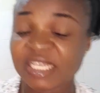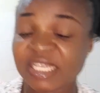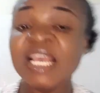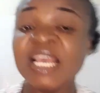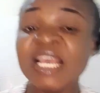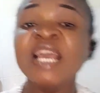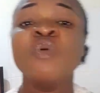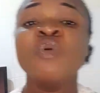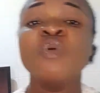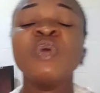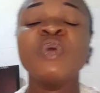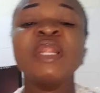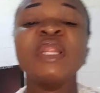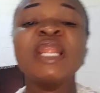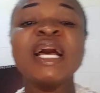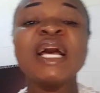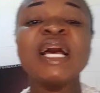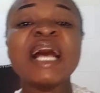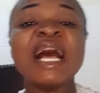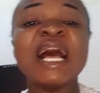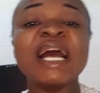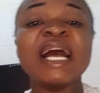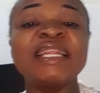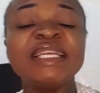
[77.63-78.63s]
We now
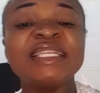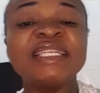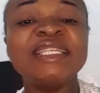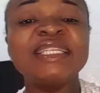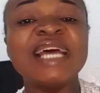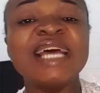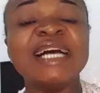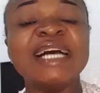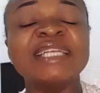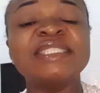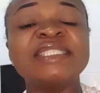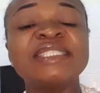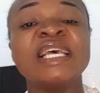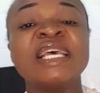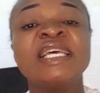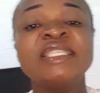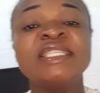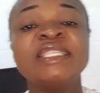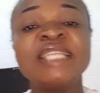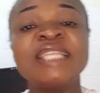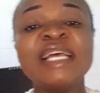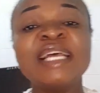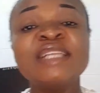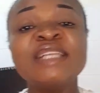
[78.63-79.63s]
agree that
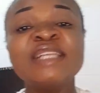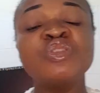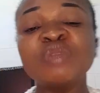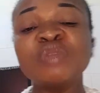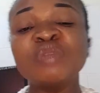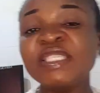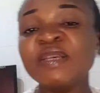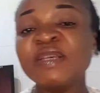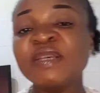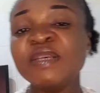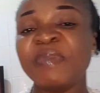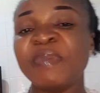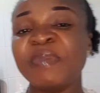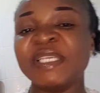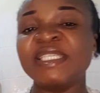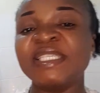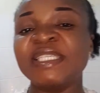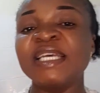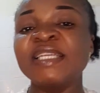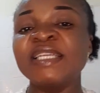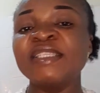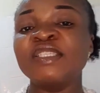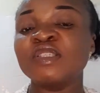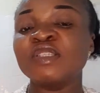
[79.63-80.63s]
10 to 20%
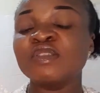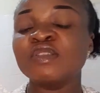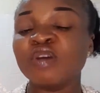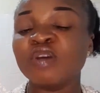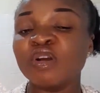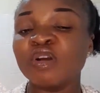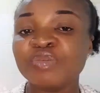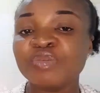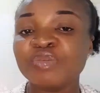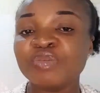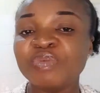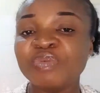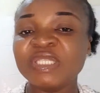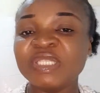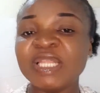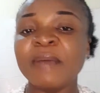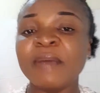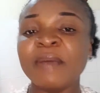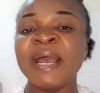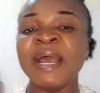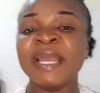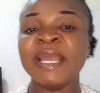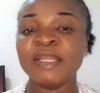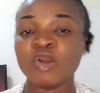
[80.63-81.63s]
is contributed by
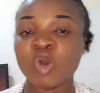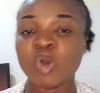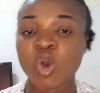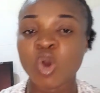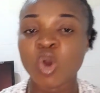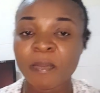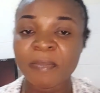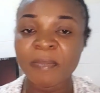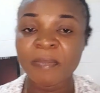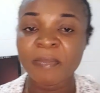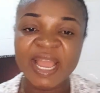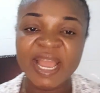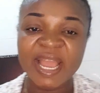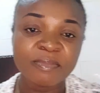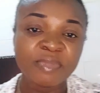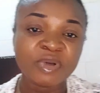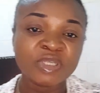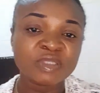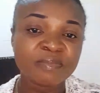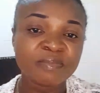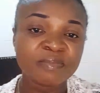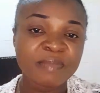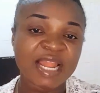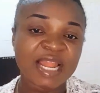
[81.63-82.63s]
the combined both
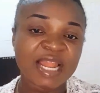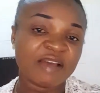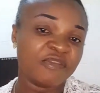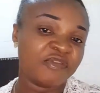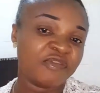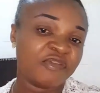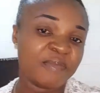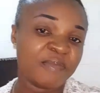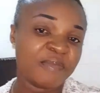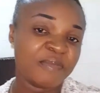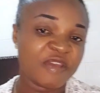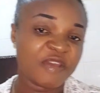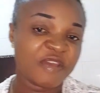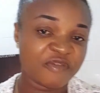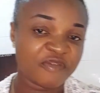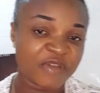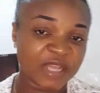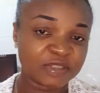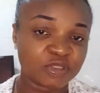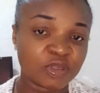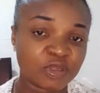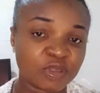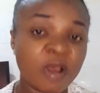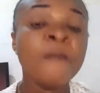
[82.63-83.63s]
male and female
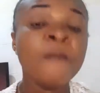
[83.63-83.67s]
factor.